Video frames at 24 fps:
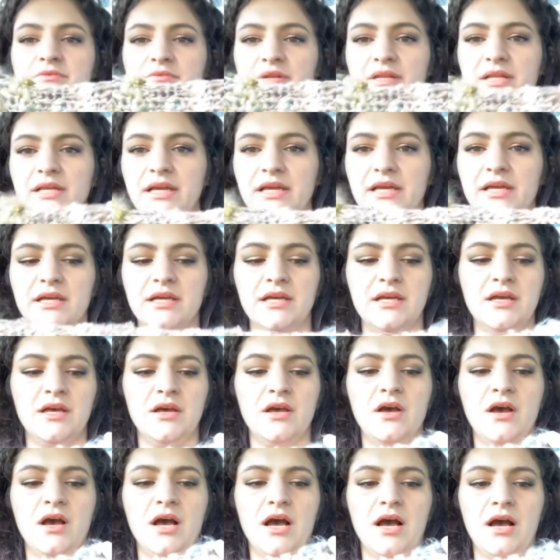really
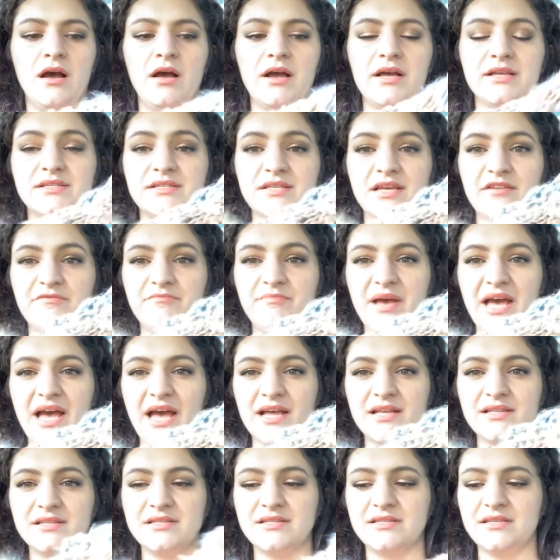a set of
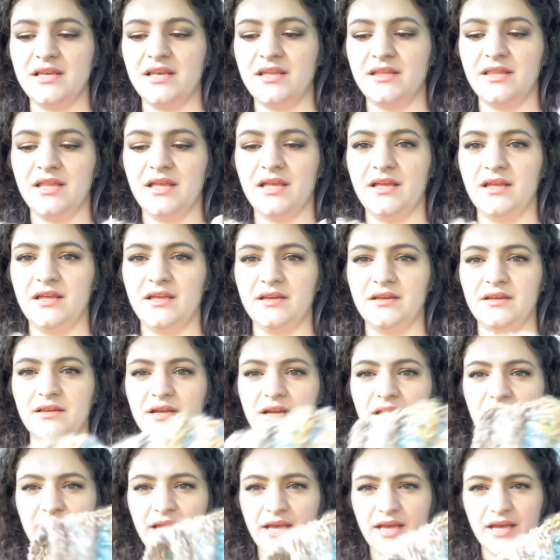bats. And then
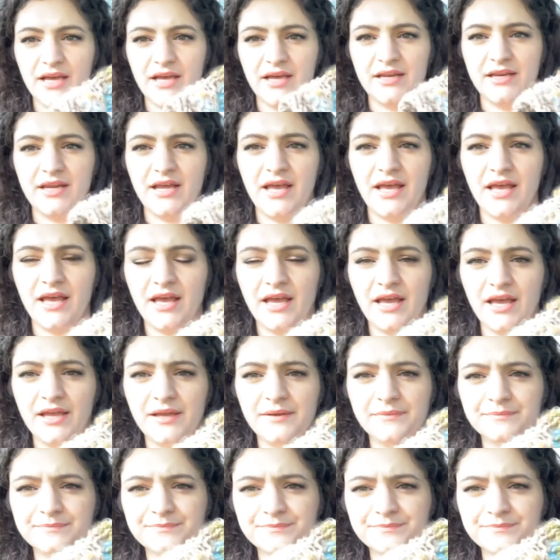I had a